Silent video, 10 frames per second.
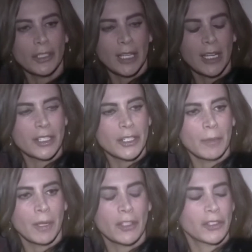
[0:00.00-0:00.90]
your kids too
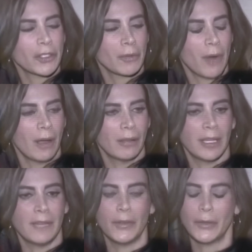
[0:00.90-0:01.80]
much, it's the wrong
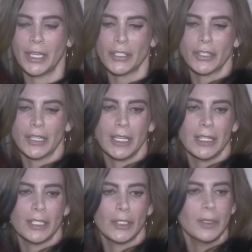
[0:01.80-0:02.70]
thing. If you kiss your
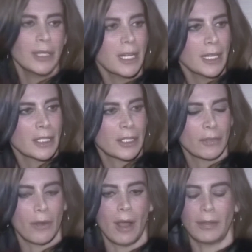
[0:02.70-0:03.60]
kids too little, it's the
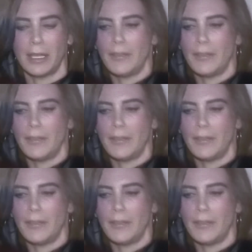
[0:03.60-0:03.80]
wrong thing.